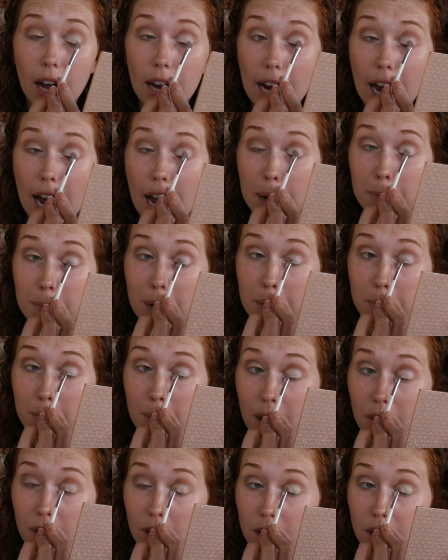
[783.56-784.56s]
I had my
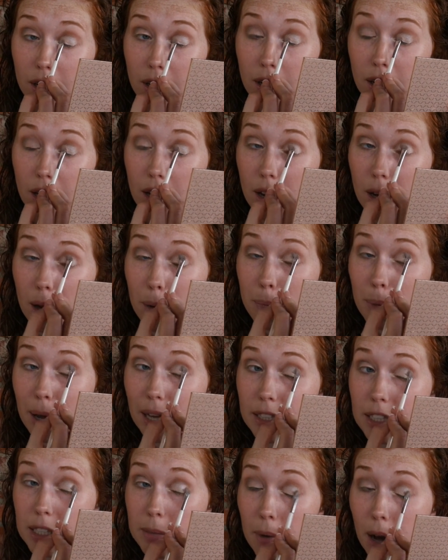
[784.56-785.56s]
mother,
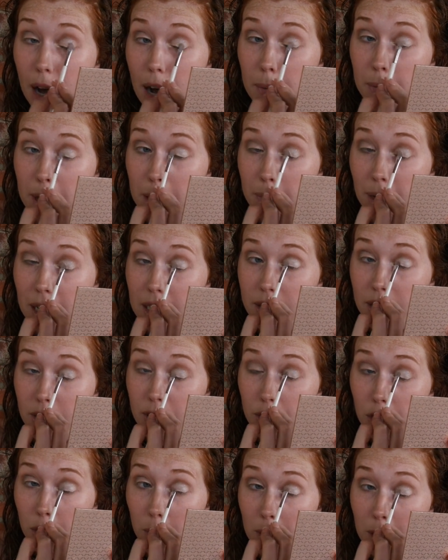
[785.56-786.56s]
Ben's mom, and my
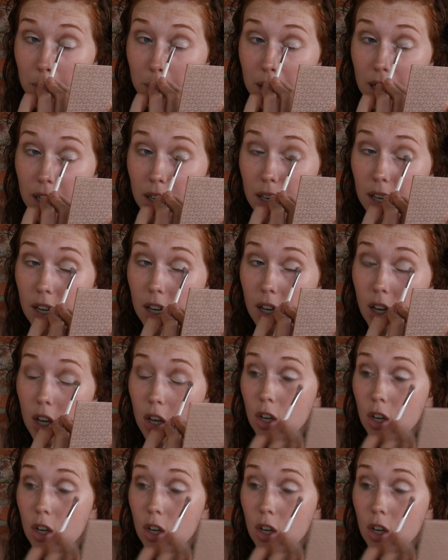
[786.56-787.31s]
sister with me.